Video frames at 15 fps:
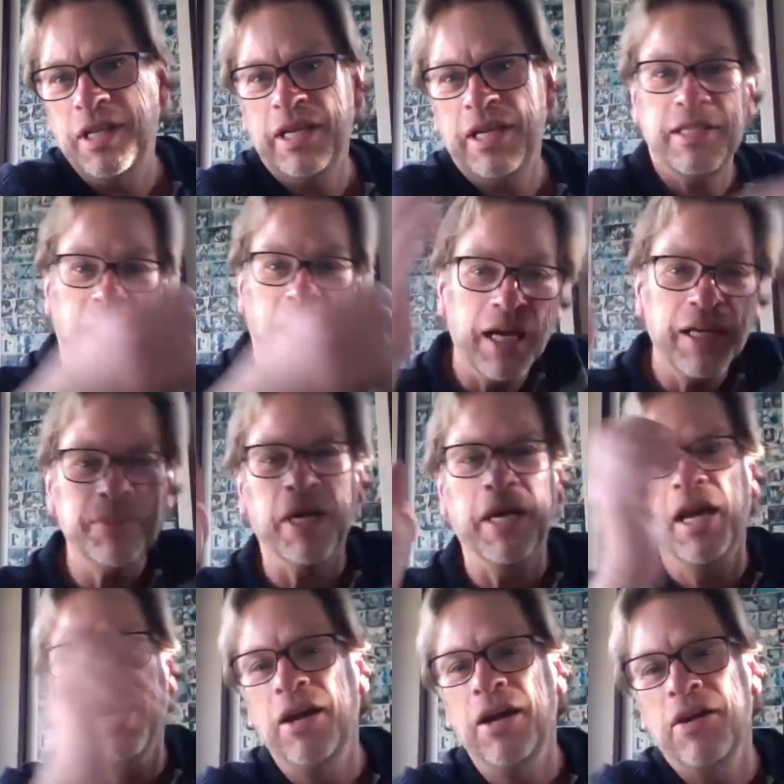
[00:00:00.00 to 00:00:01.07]
they dyed my
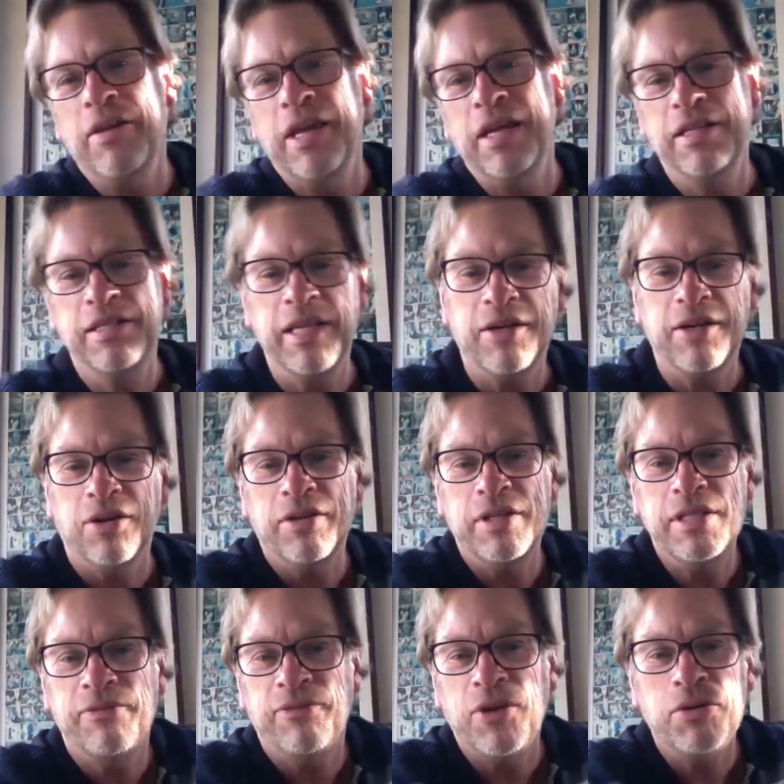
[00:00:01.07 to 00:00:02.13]
hair, they had to take all
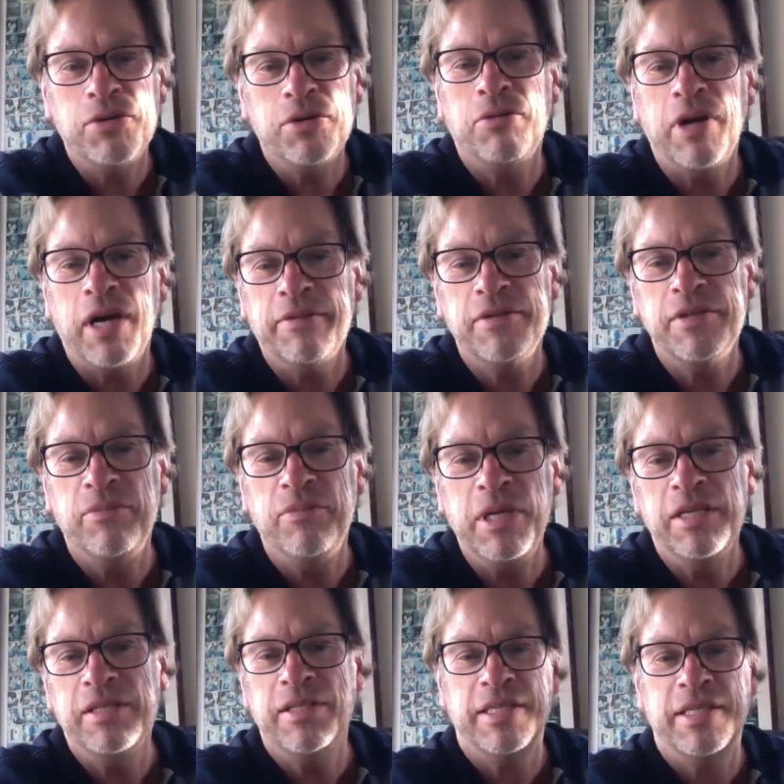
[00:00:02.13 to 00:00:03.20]
these photographs of
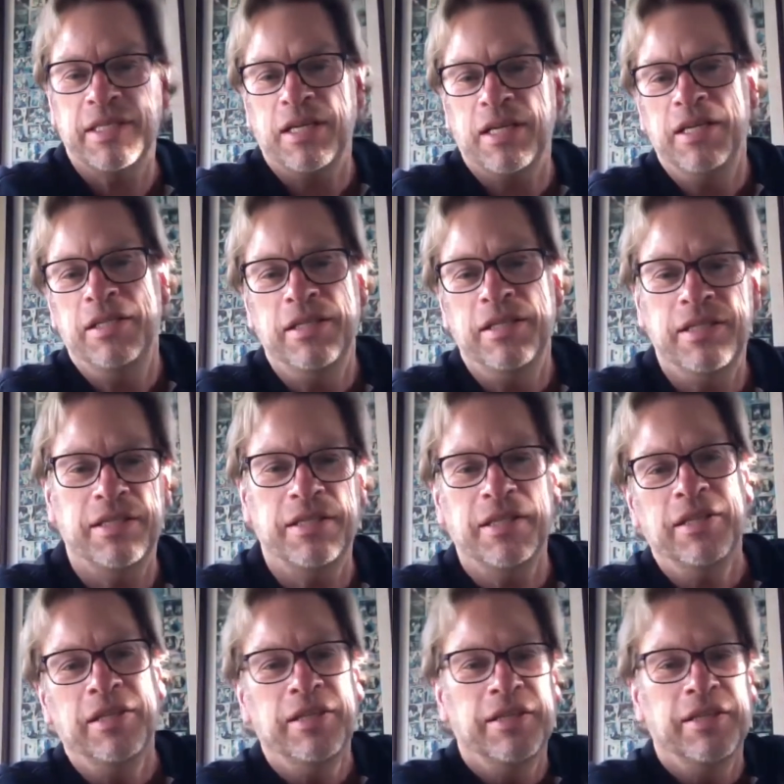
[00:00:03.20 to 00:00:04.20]
me as the scientist